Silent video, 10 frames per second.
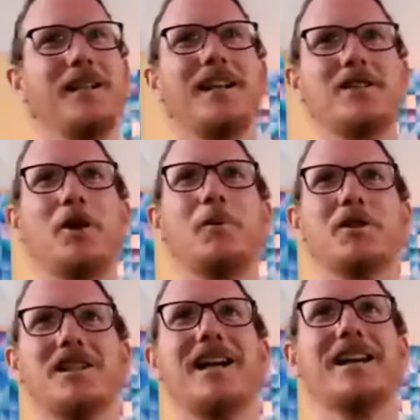It's
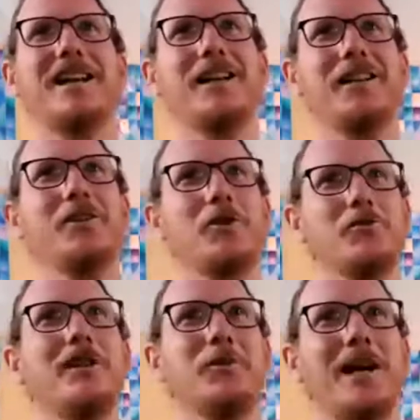almost like it goes
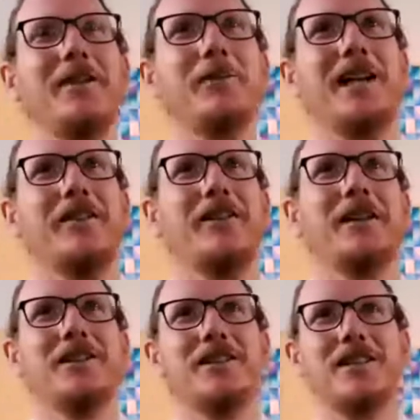really well with, I
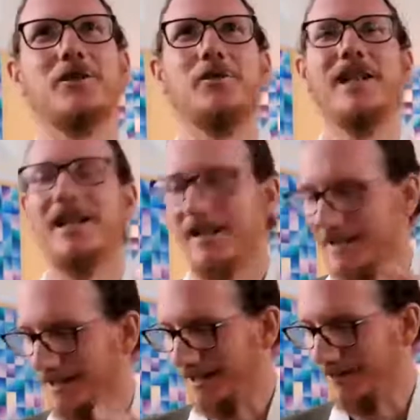think, this
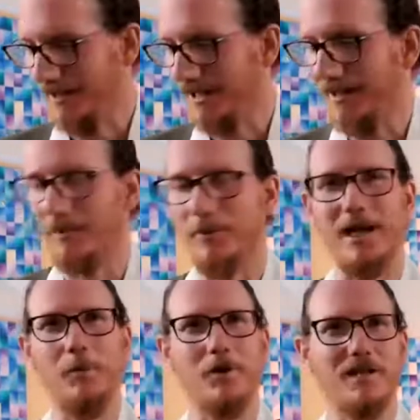greenness, this green thing with
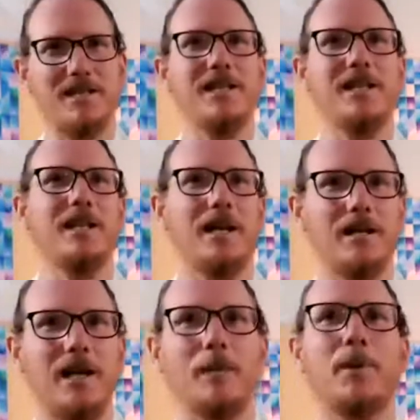Amoghasiddhi, like
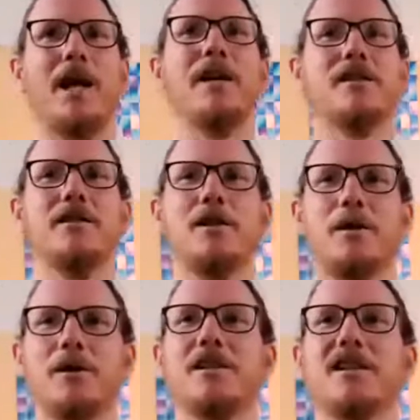that plants, you know,
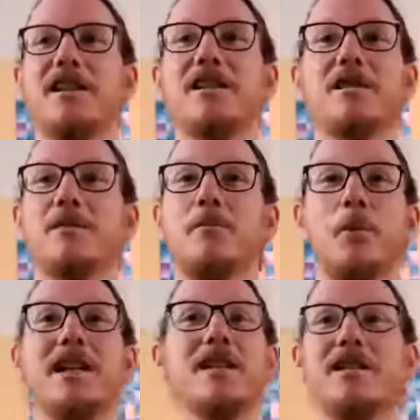you can see this
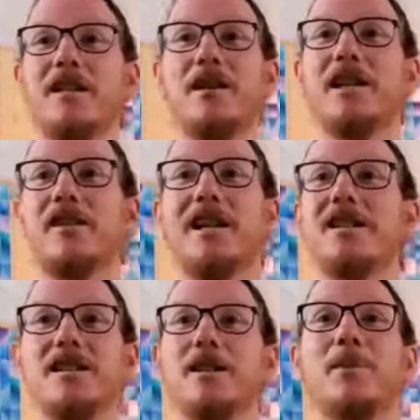weakest looking
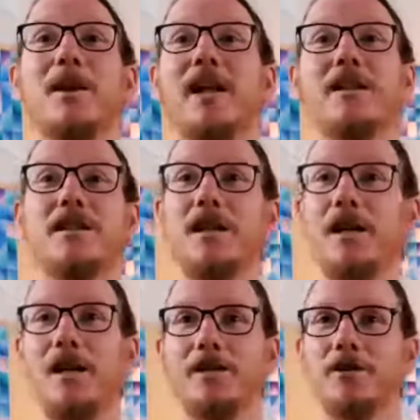things, little plants,
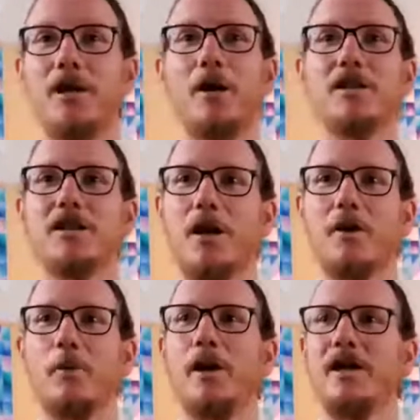
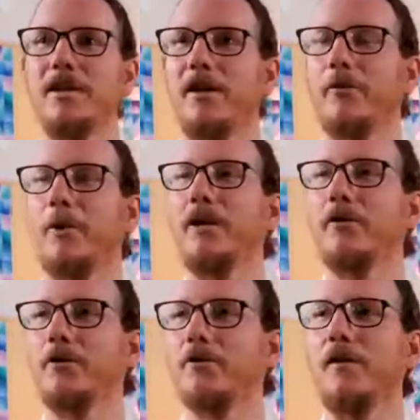slowly work their way
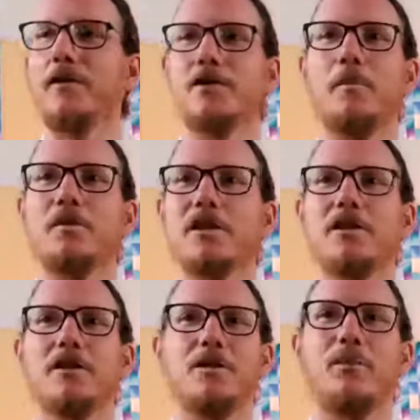through toughest
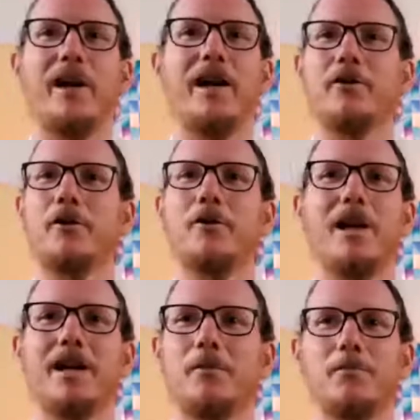obstacles and break through
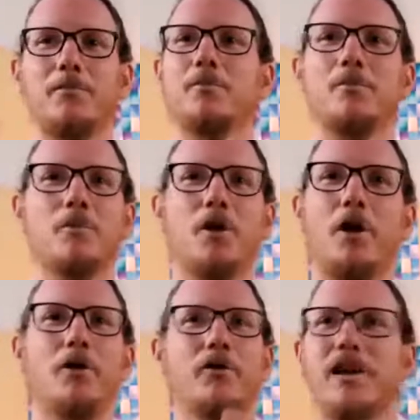like
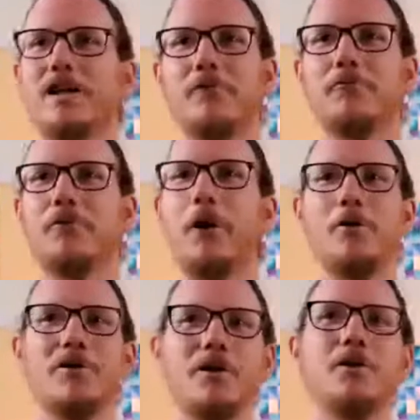concrete and
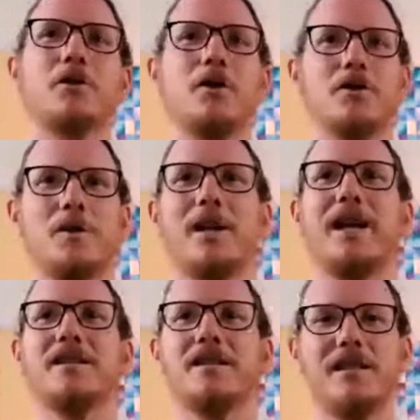roads and all sorts of
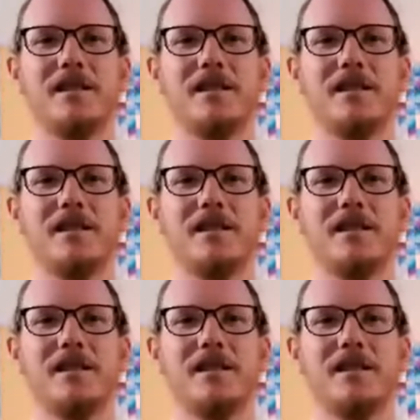places.